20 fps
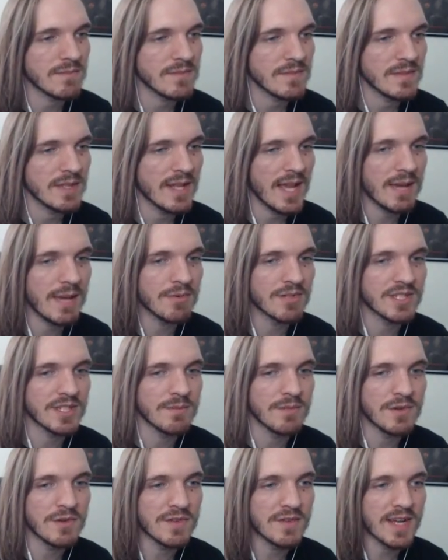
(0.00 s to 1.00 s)
able to
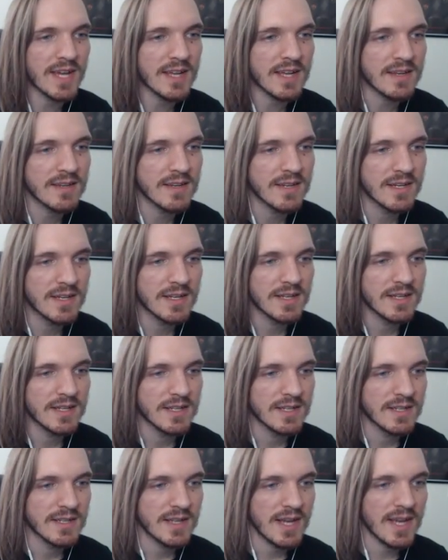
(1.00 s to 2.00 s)
move again.
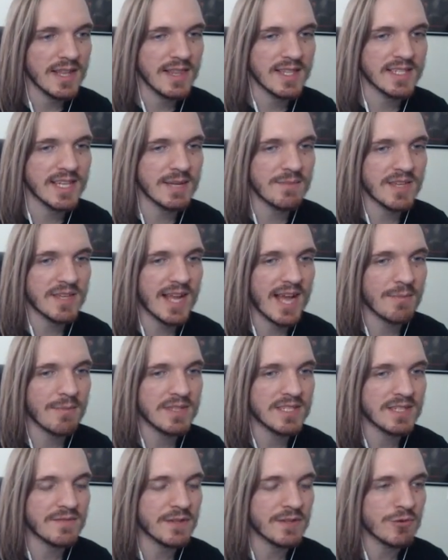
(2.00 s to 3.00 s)
And the same thing
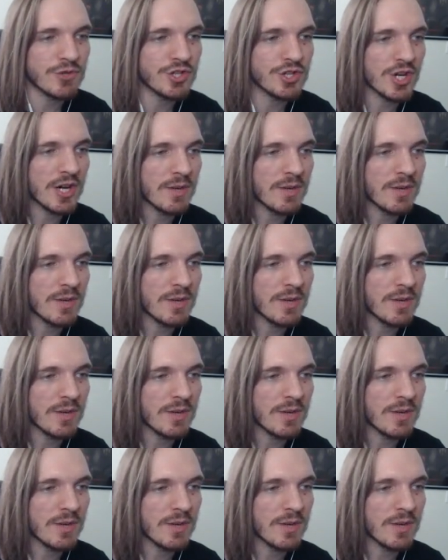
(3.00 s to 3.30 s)
happens if you jump